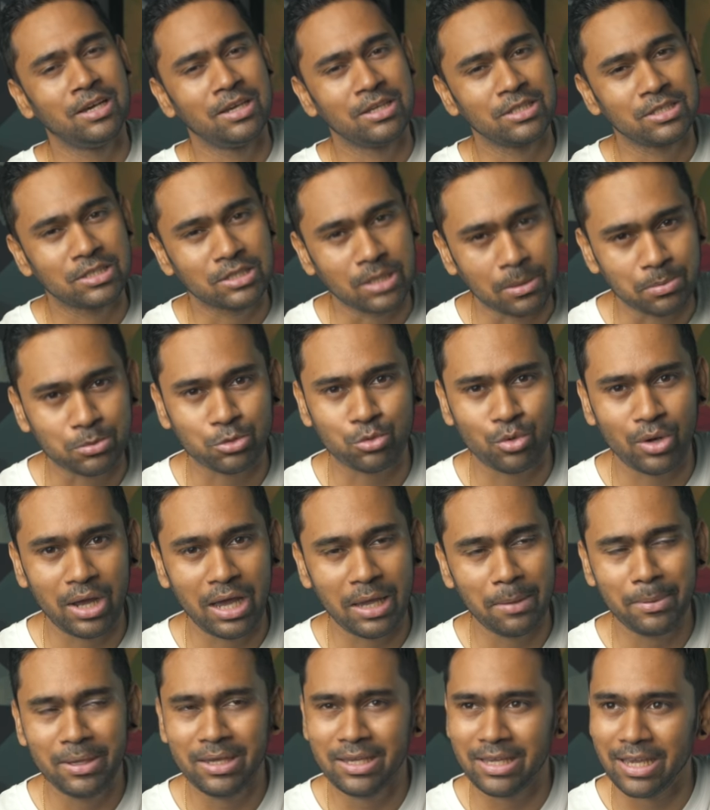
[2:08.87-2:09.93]

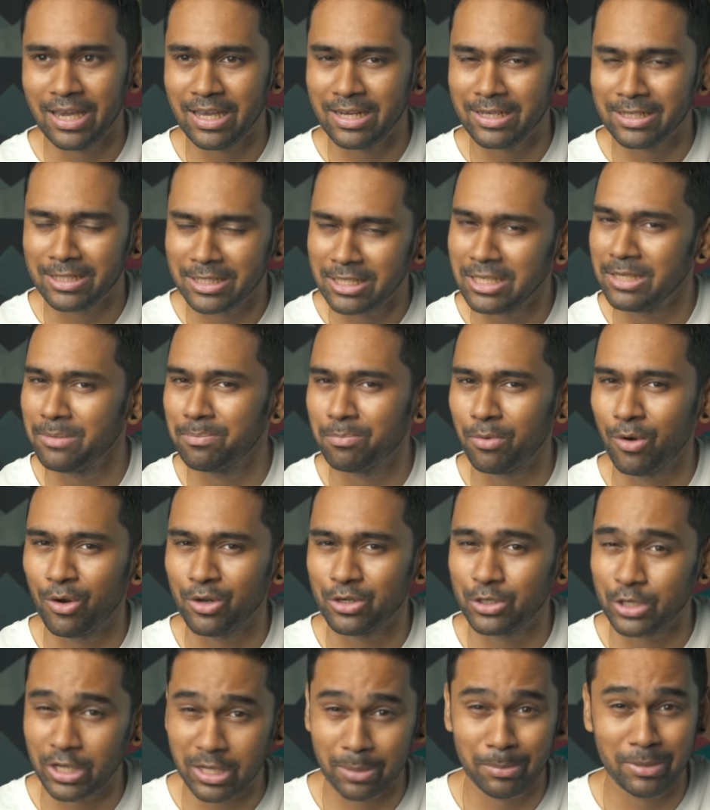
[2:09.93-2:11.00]
subscribing and keep
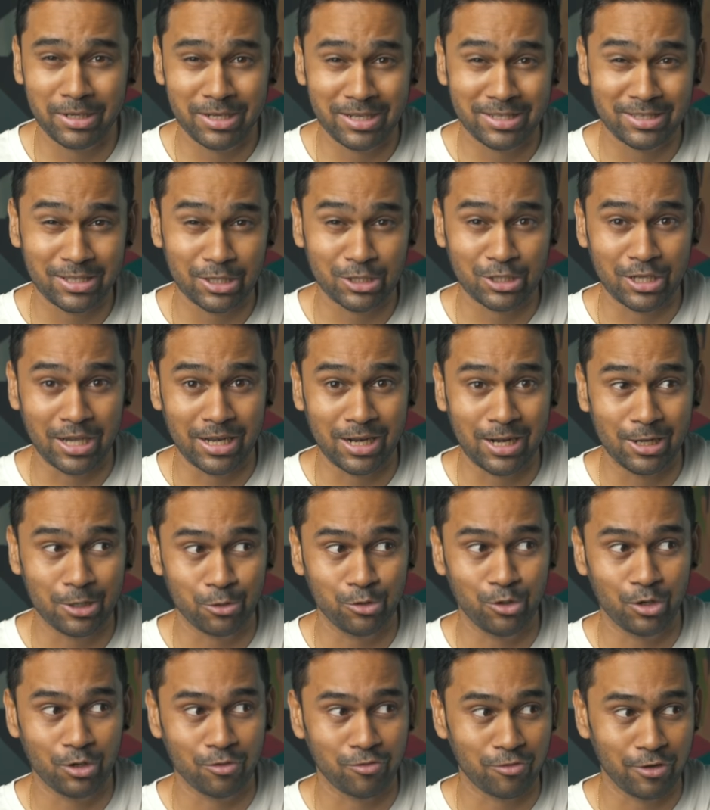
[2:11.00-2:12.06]
on recommending the channel to
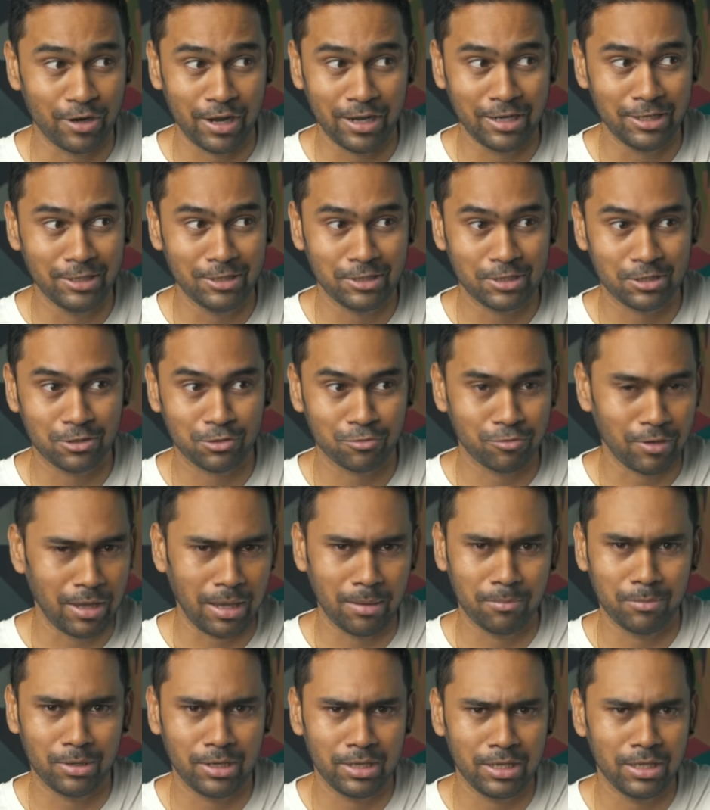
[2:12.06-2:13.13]
your friends,
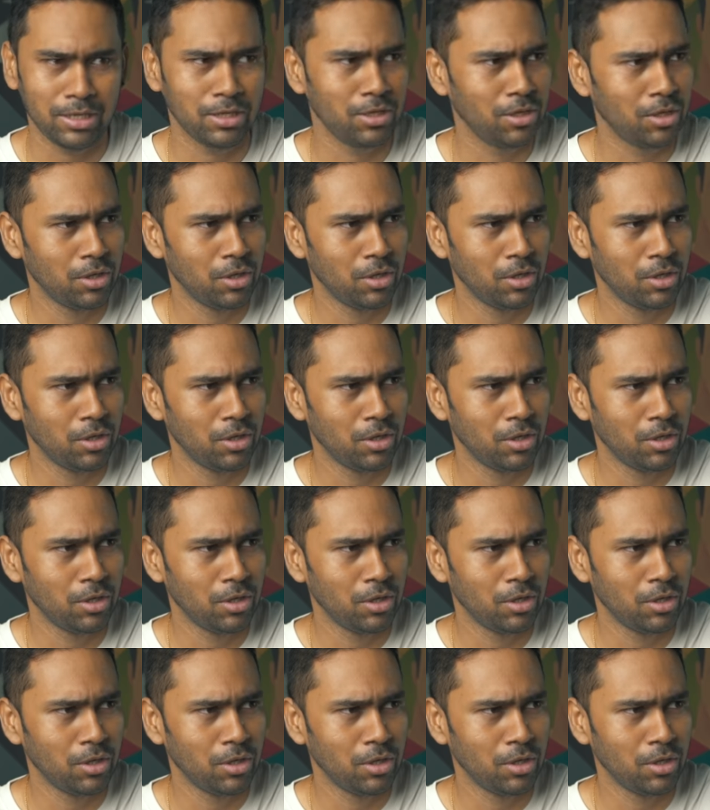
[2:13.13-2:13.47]
family,